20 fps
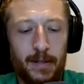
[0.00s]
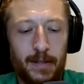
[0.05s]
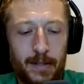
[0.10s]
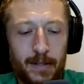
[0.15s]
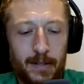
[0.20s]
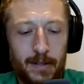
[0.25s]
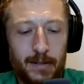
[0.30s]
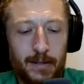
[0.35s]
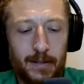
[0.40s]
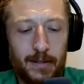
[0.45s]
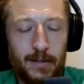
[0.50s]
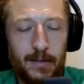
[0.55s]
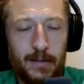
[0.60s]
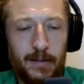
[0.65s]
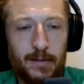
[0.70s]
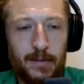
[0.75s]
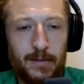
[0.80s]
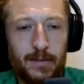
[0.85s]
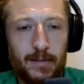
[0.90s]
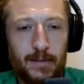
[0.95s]

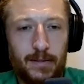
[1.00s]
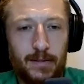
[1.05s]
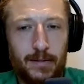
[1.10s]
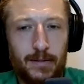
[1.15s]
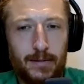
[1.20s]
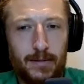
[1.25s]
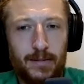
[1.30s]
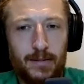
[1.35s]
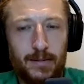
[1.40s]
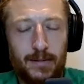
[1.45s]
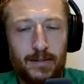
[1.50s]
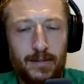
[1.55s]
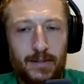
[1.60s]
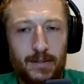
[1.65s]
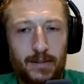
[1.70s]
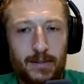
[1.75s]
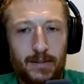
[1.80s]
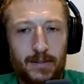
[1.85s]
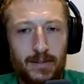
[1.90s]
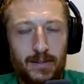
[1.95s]

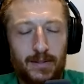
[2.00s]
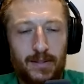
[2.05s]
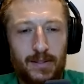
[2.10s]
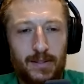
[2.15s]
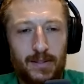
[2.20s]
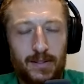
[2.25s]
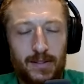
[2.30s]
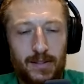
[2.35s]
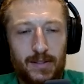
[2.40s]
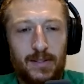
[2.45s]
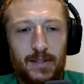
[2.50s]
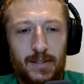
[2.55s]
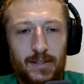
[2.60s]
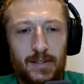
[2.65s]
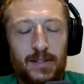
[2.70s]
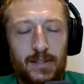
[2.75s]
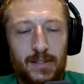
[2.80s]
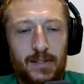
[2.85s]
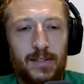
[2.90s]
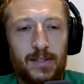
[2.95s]

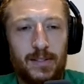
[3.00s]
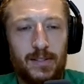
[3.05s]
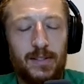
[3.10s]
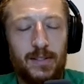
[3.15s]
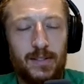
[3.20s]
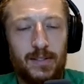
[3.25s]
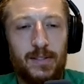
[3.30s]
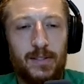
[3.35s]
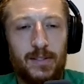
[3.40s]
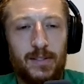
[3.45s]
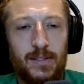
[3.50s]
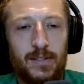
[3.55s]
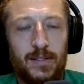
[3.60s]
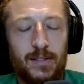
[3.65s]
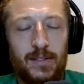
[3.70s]
No words are spoken by the person on screen.